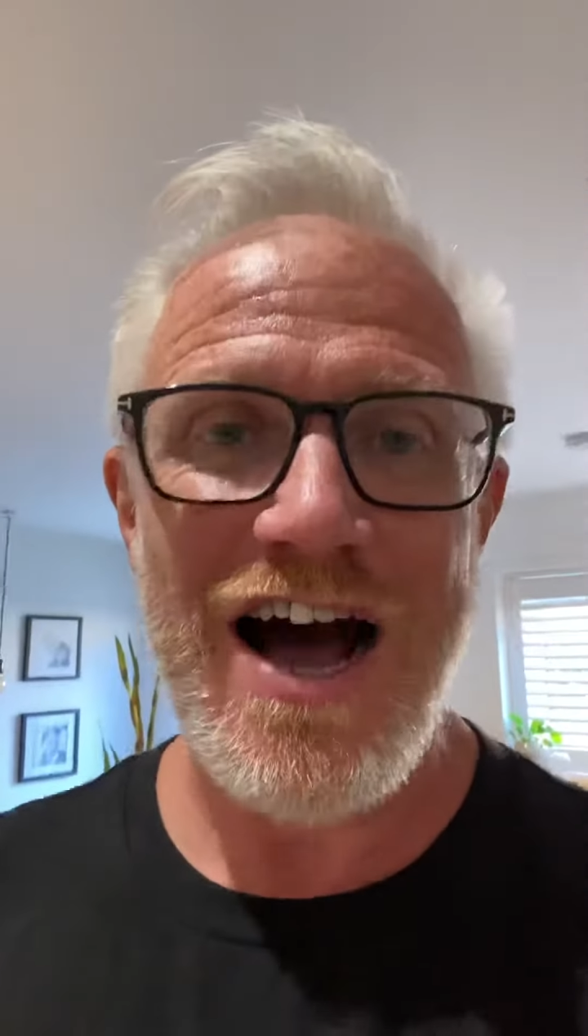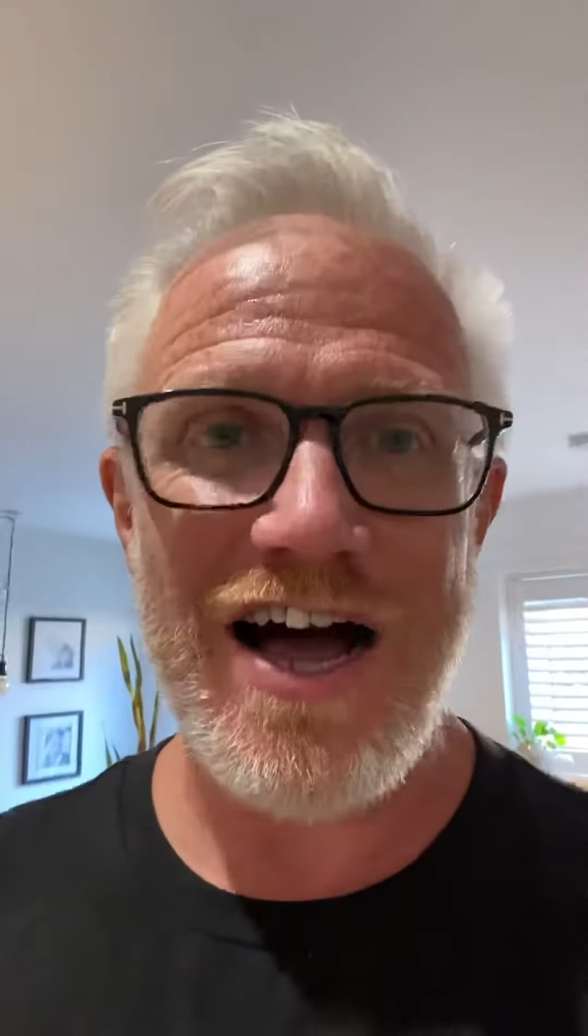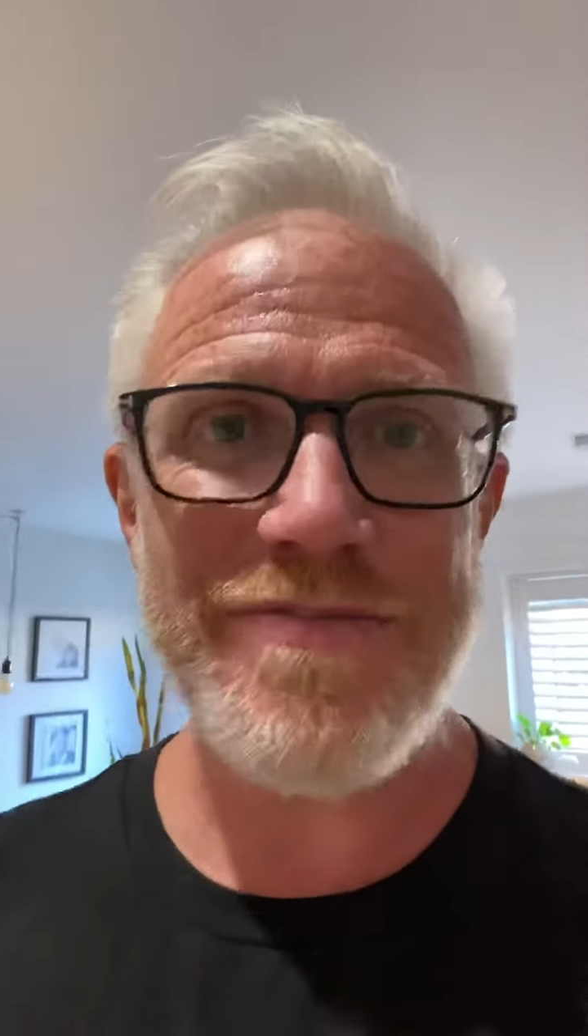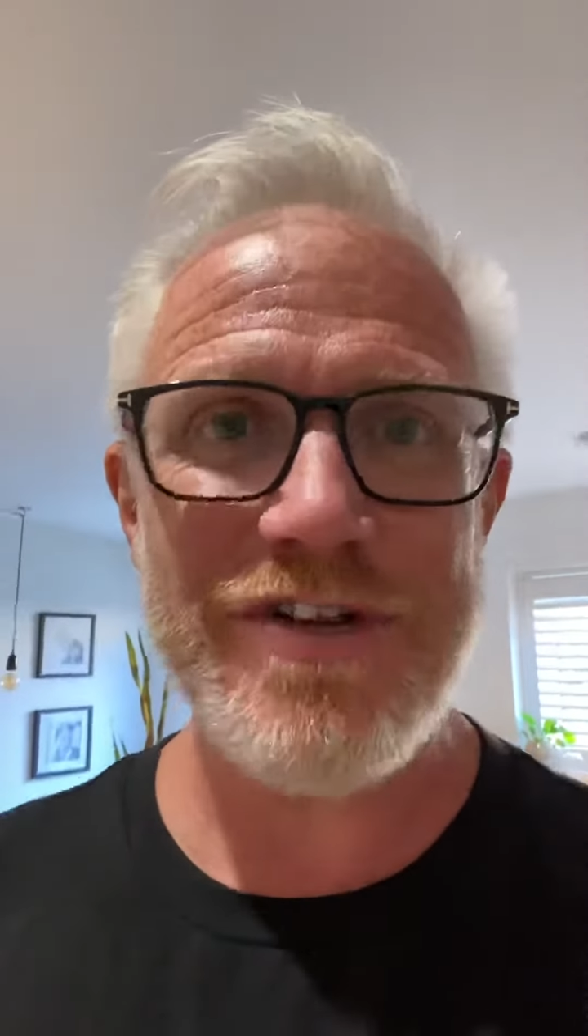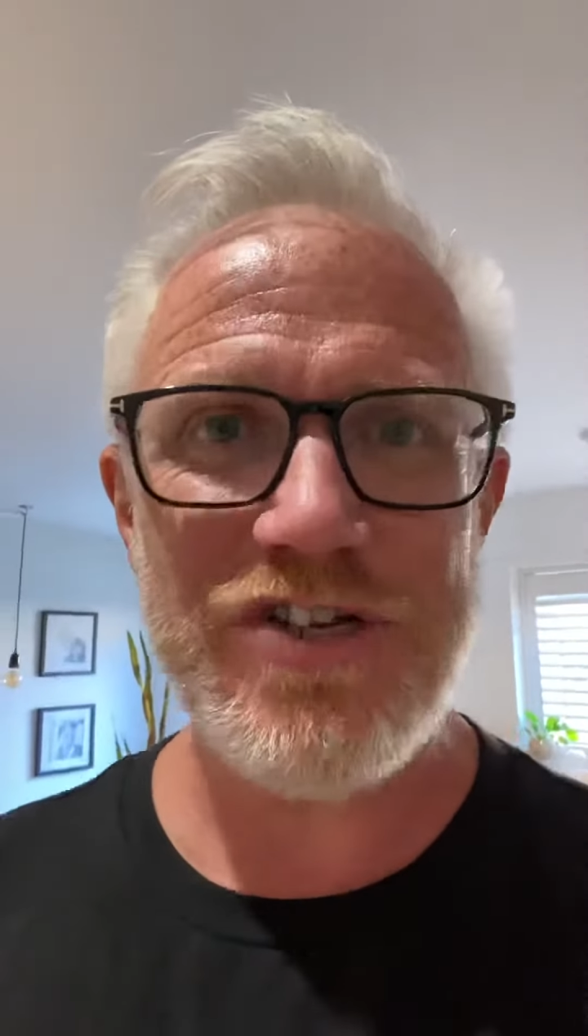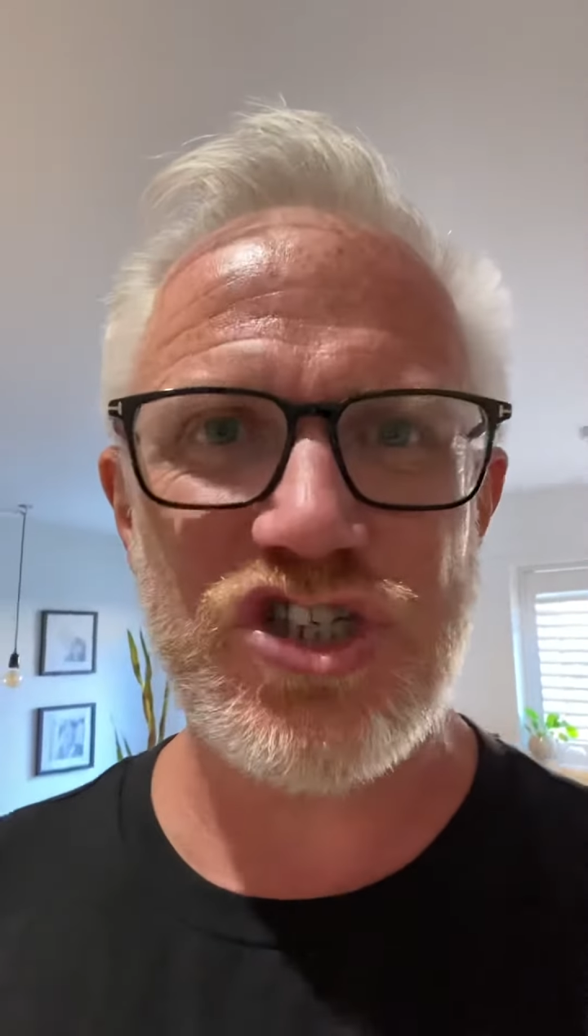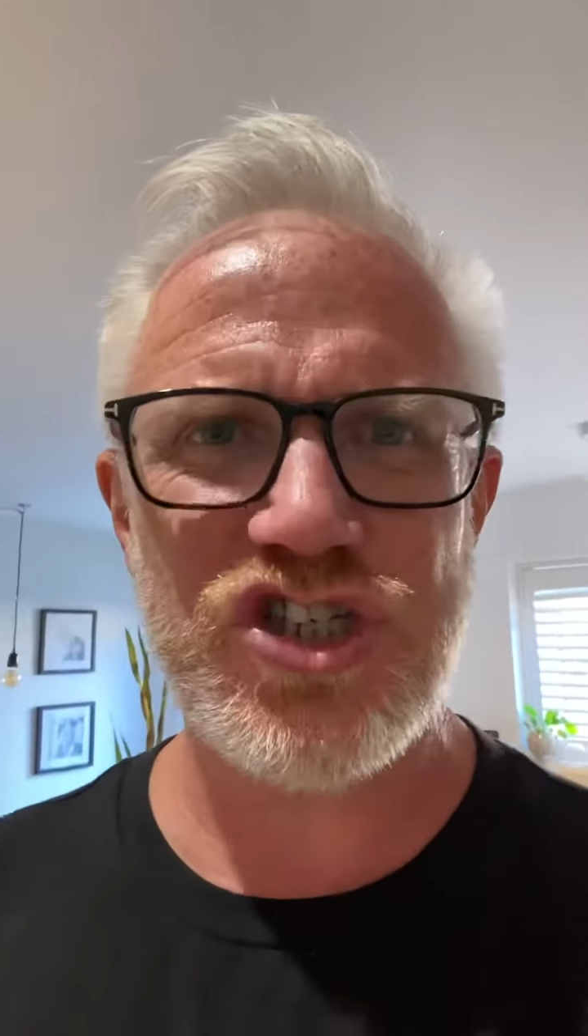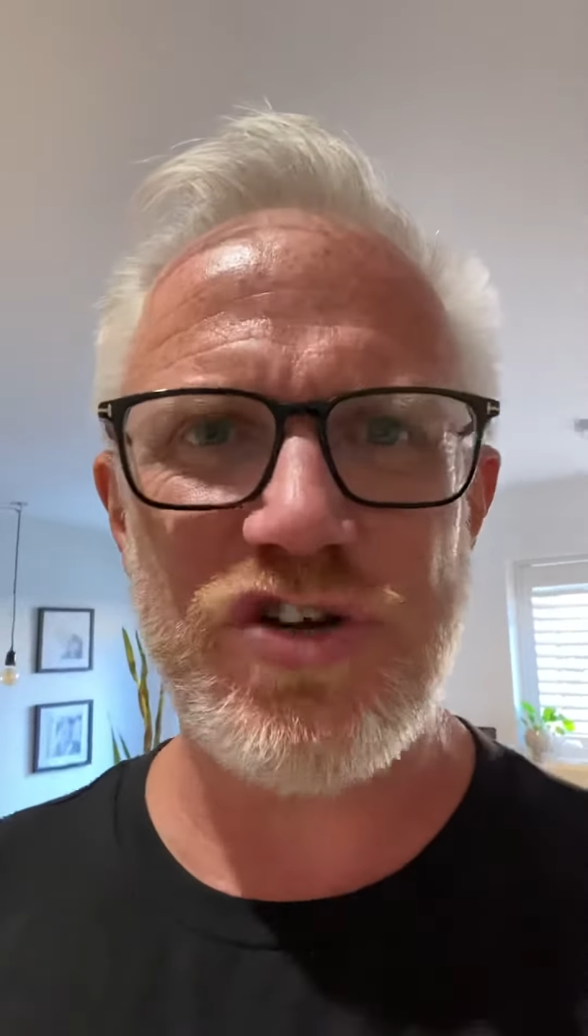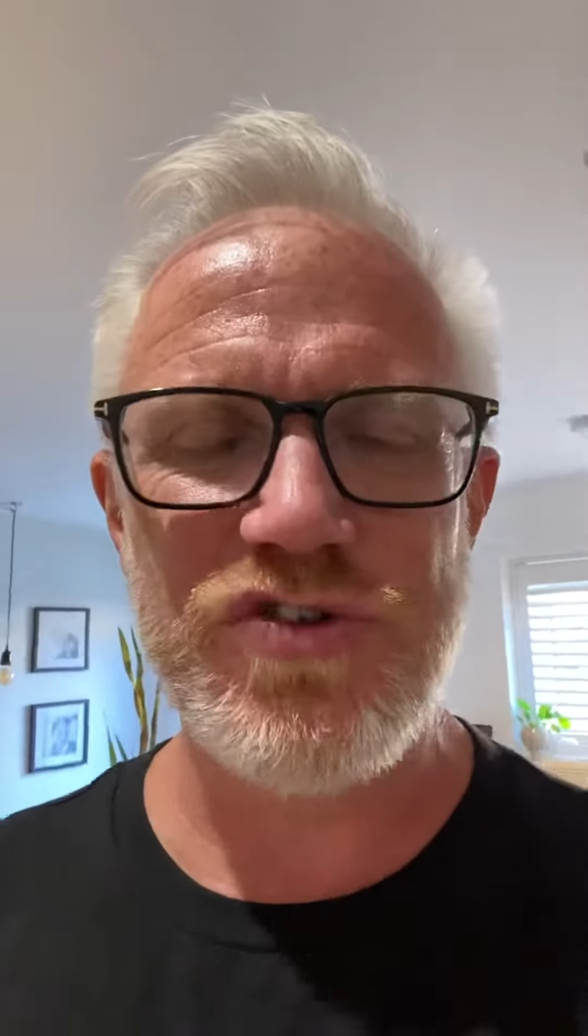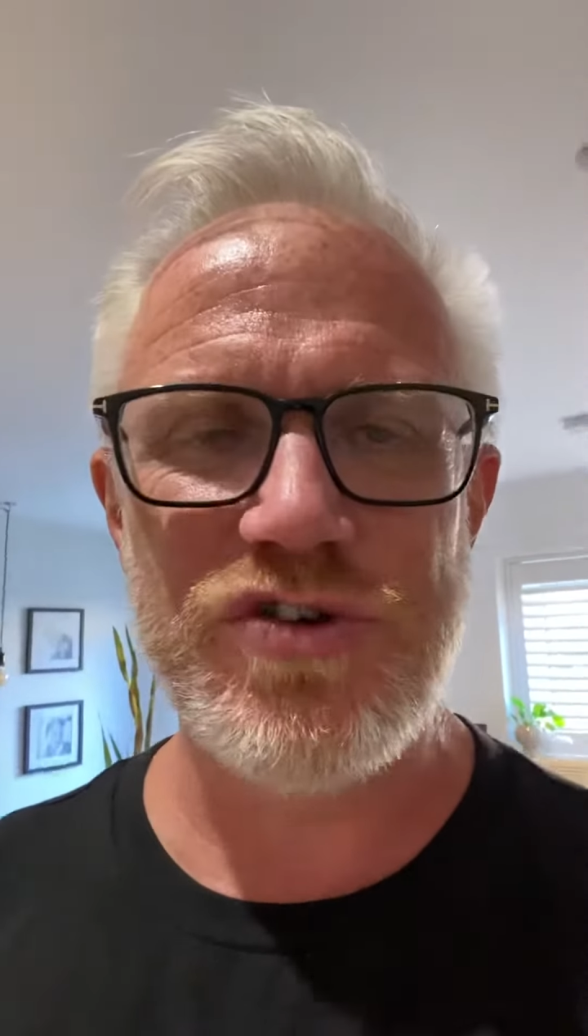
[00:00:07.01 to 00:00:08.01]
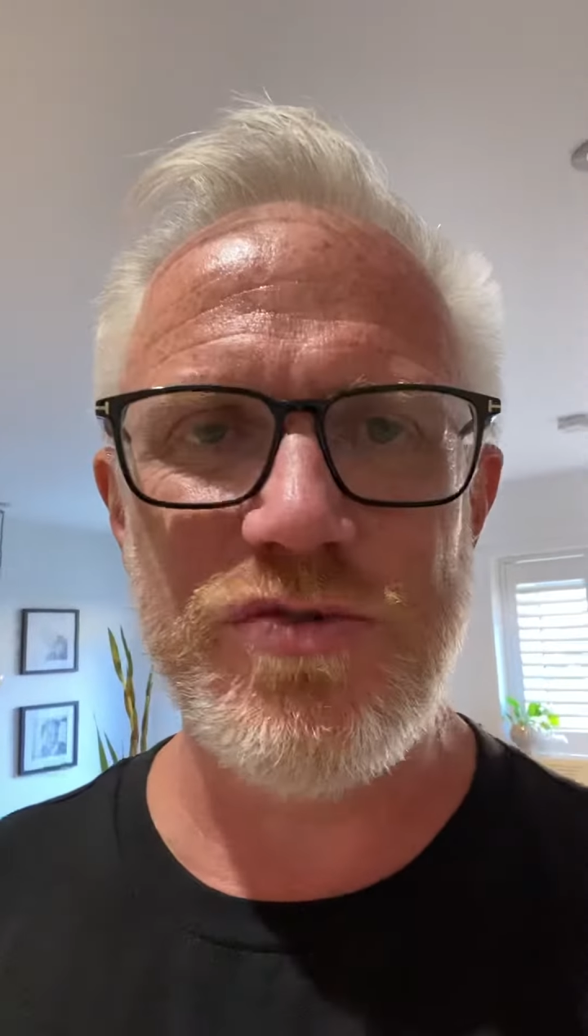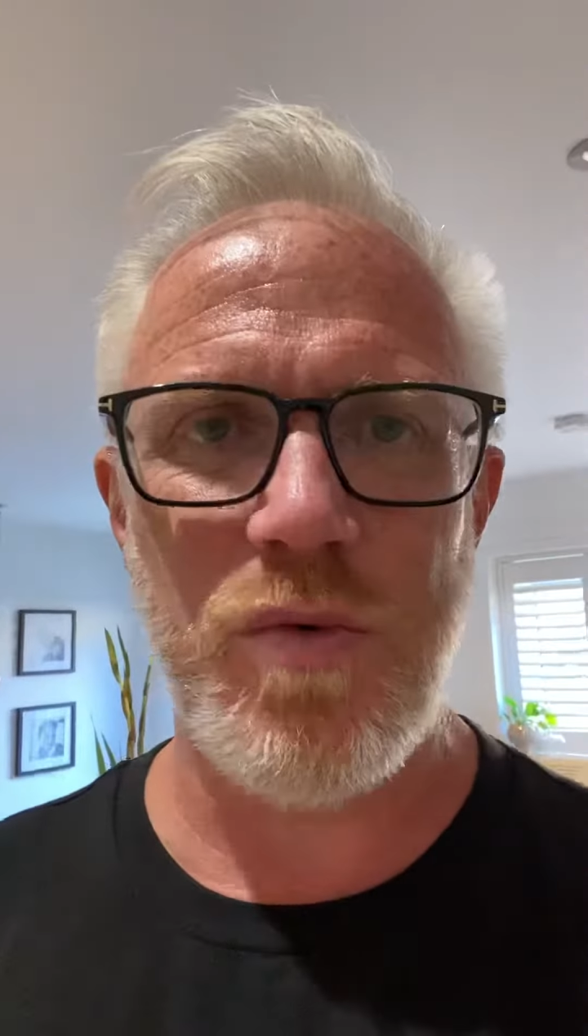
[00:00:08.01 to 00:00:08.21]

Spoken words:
I'm going to show you